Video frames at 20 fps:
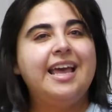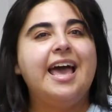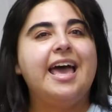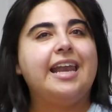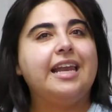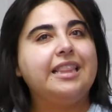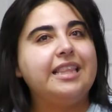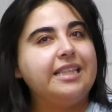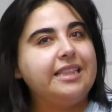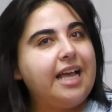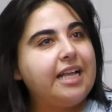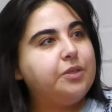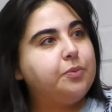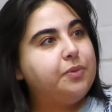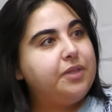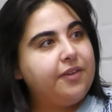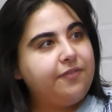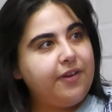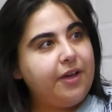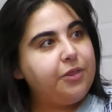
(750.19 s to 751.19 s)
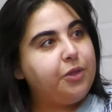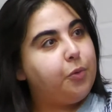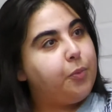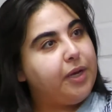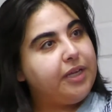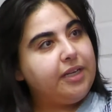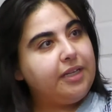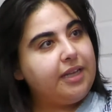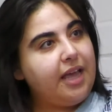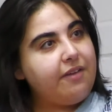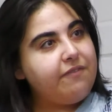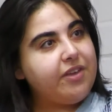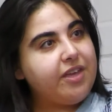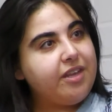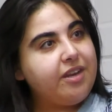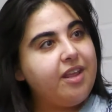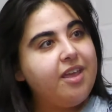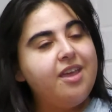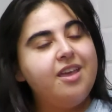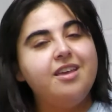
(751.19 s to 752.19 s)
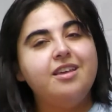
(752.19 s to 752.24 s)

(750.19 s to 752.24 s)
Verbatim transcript: And I think that's when they found their way to Leaven.